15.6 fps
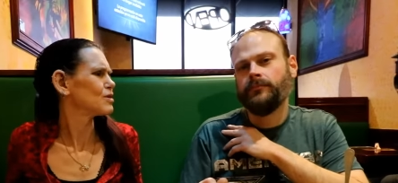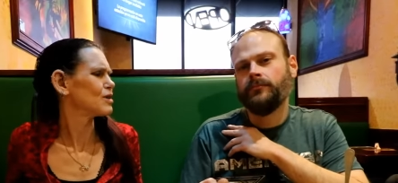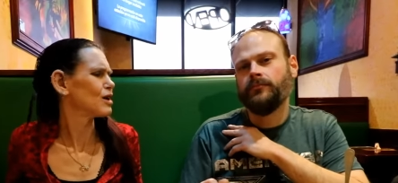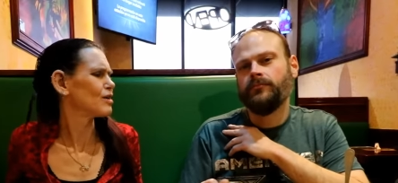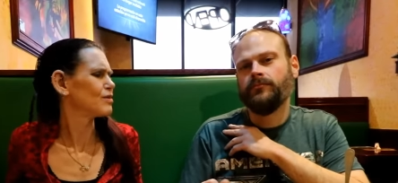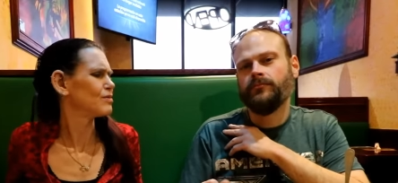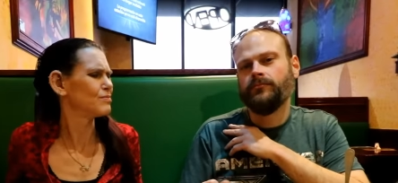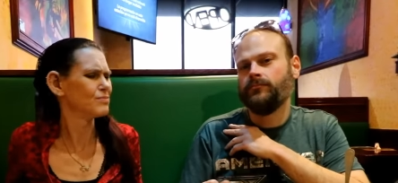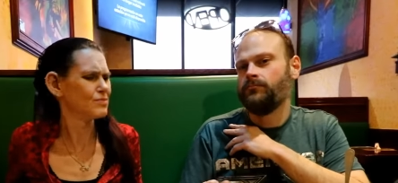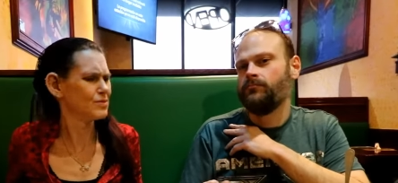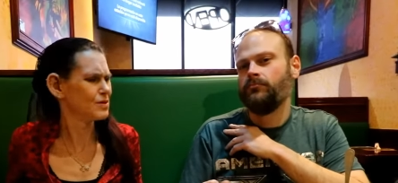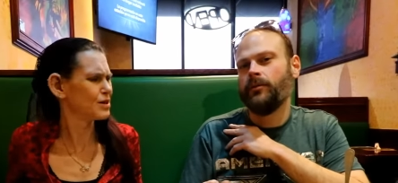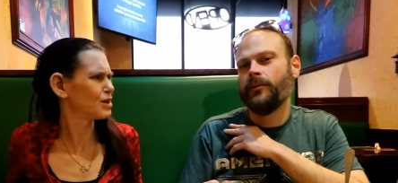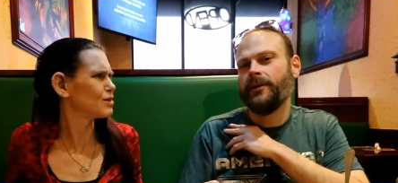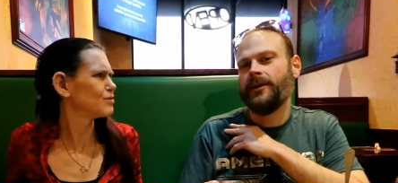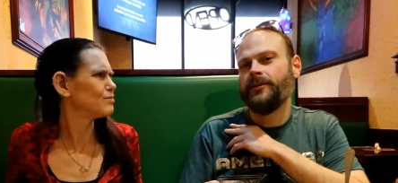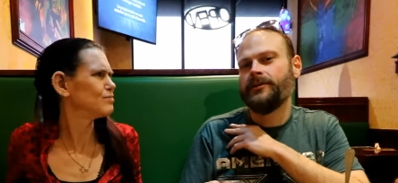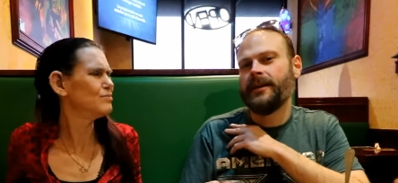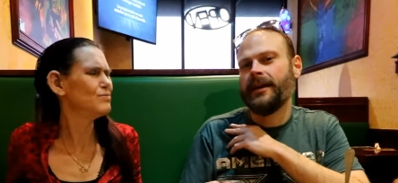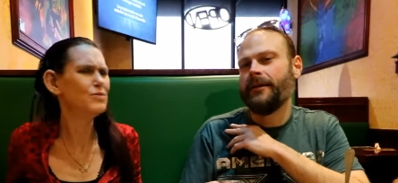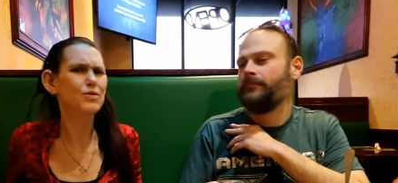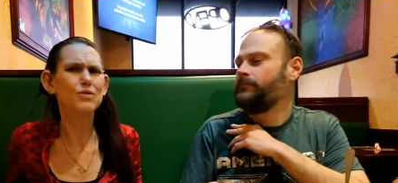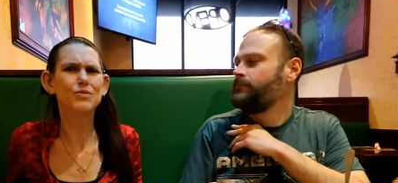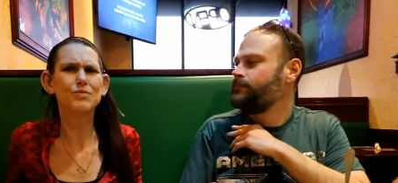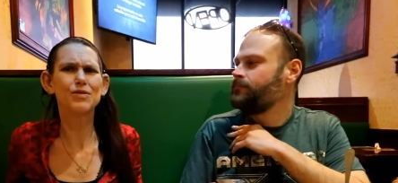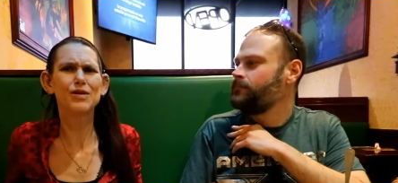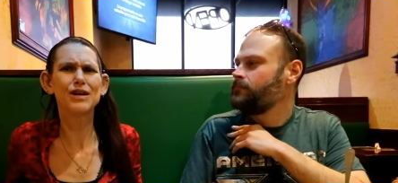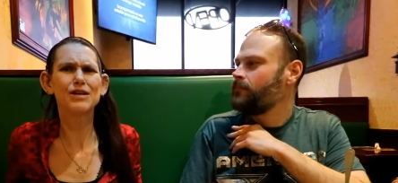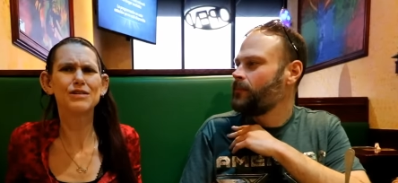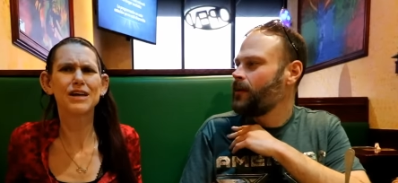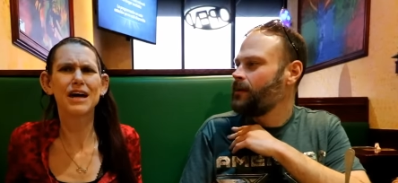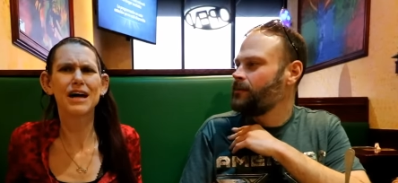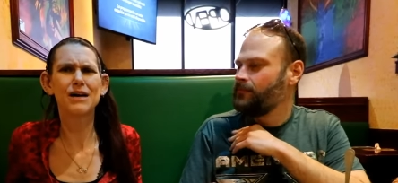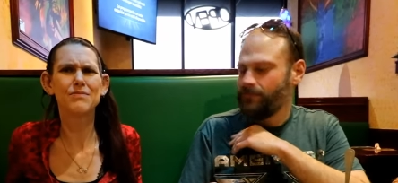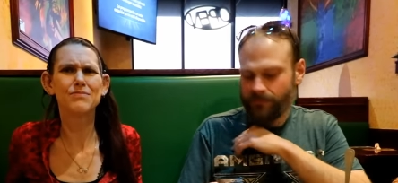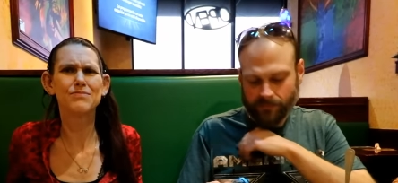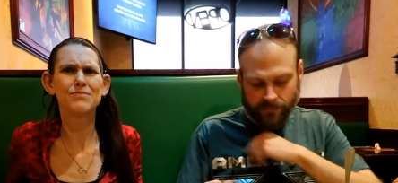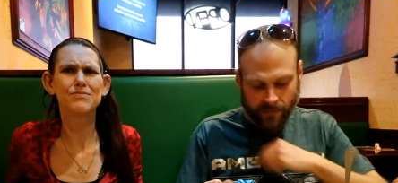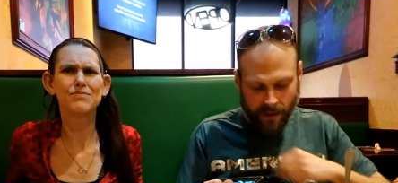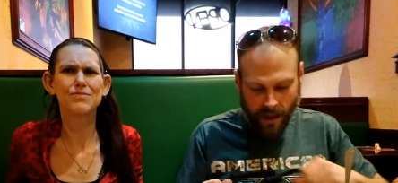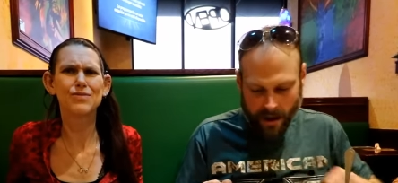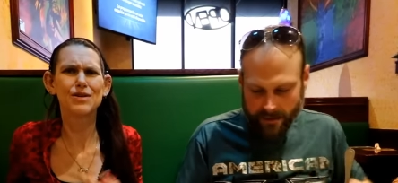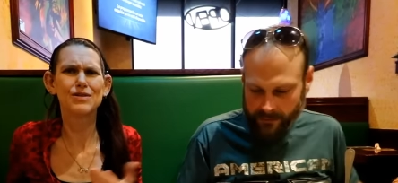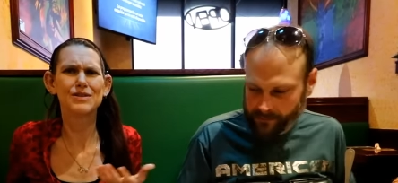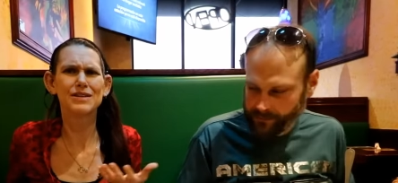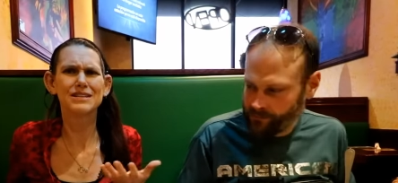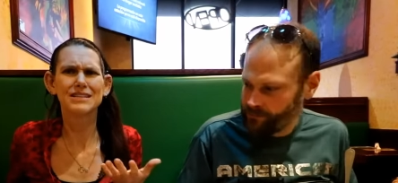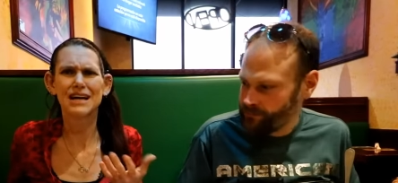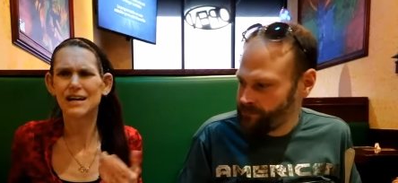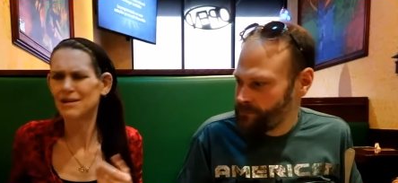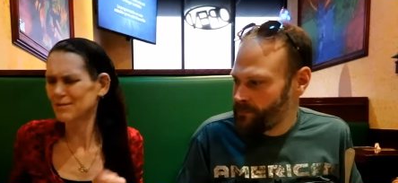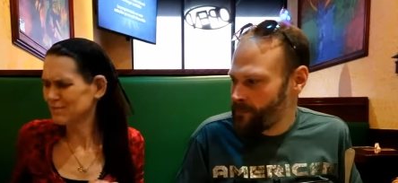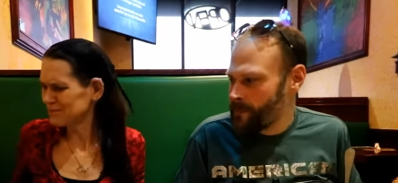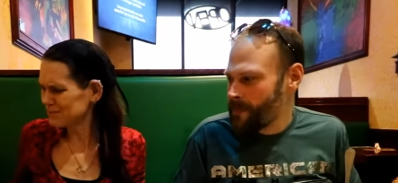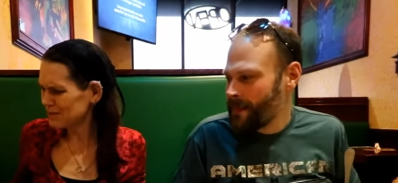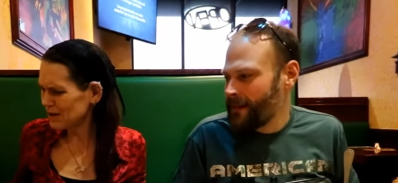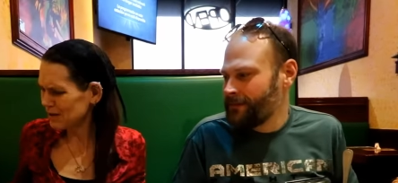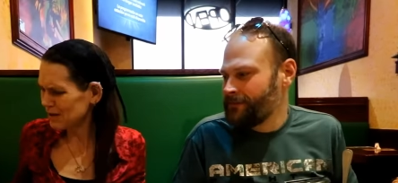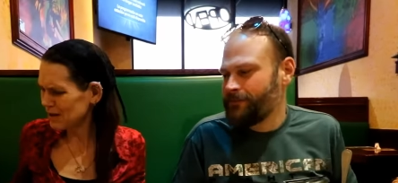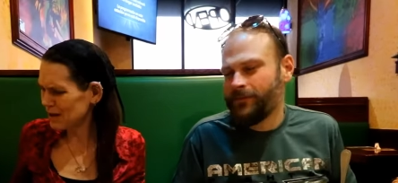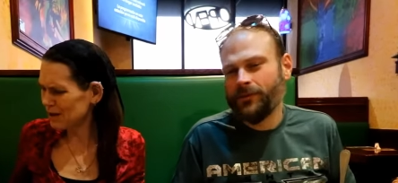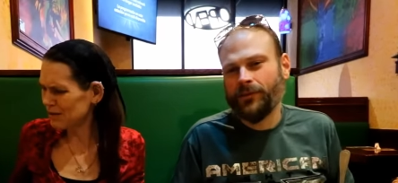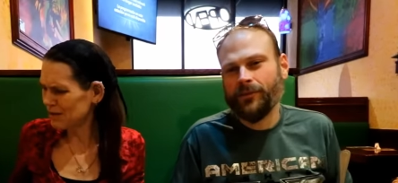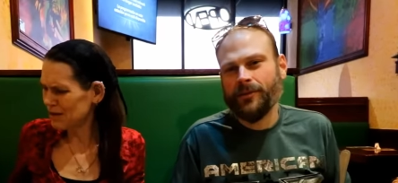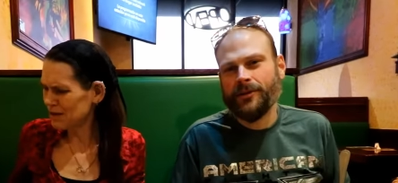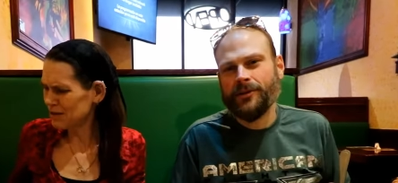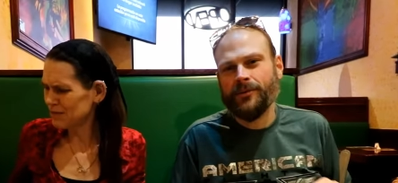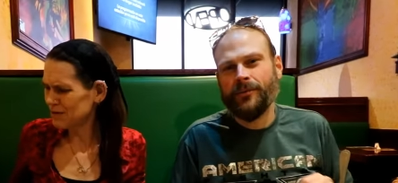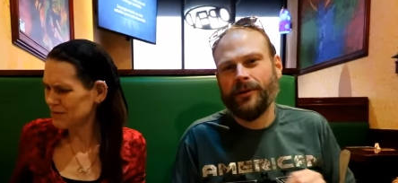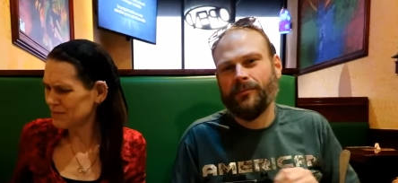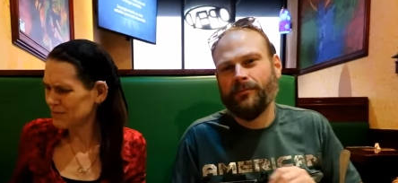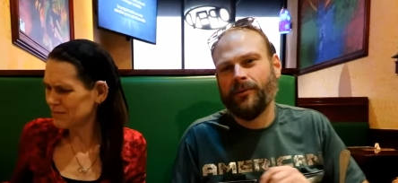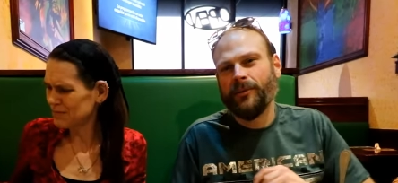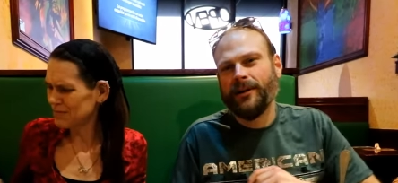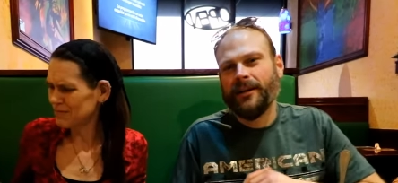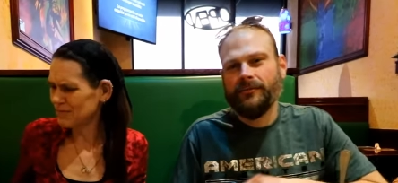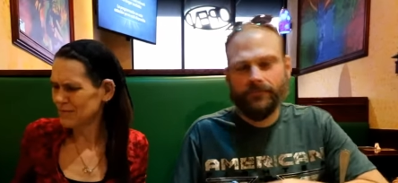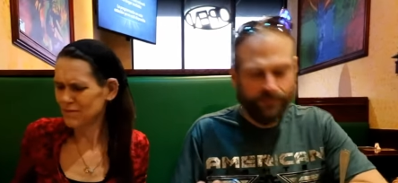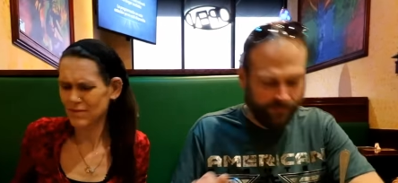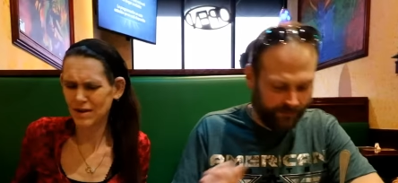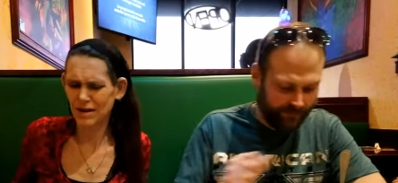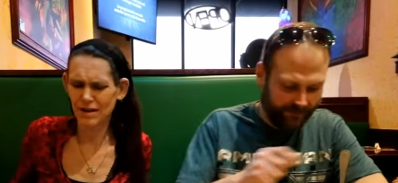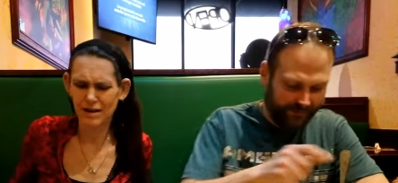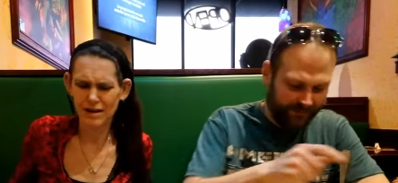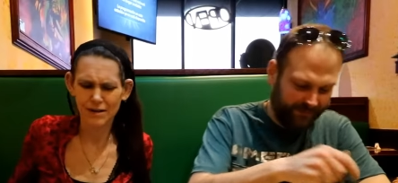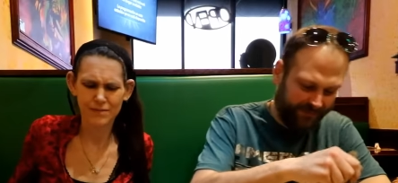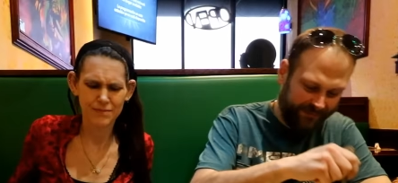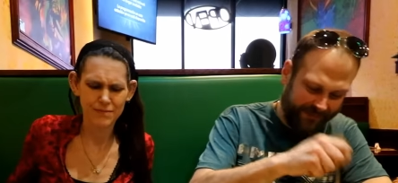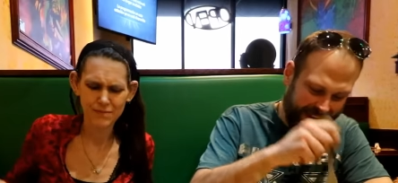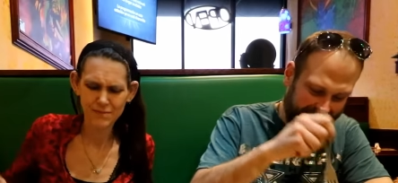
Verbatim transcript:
Speaker 1: Y'all.
Speaker 2: Burrito uh, time.
Speaker 1: Burrito time. Burrito Texano. There we go. Three, two, one, burrito. All right.